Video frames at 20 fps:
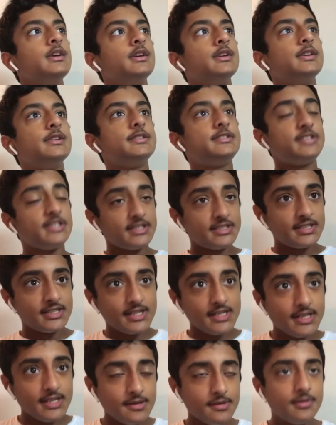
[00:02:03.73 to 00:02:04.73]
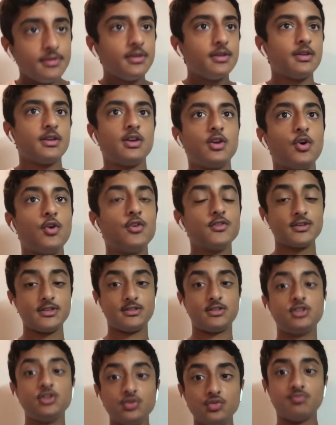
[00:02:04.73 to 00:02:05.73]
City,
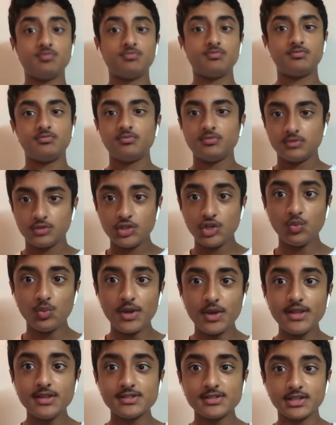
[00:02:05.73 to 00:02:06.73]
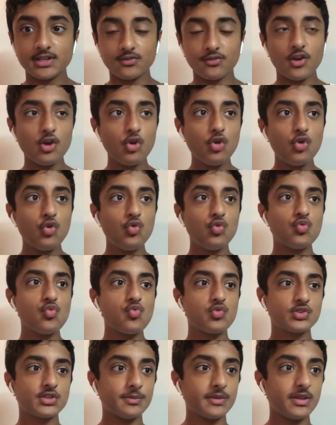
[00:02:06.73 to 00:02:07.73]
obviously two wins in a row,
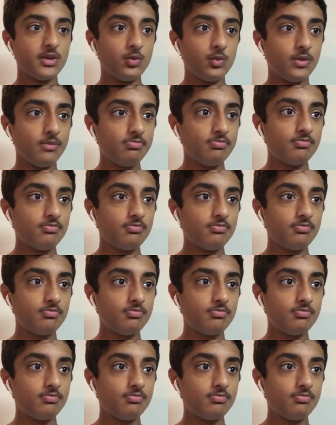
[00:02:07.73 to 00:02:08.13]
something we